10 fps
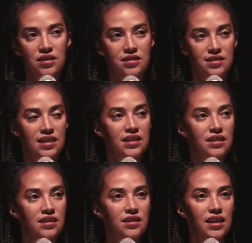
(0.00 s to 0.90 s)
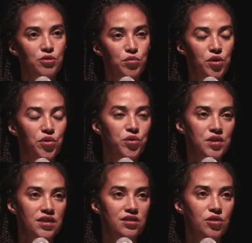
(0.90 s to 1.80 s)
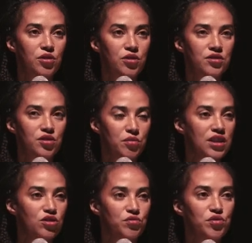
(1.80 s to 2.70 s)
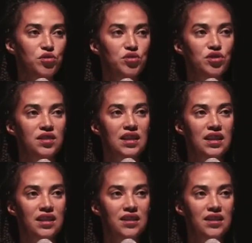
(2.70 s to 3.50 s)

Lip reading: sing and record this song, Strange Fruits,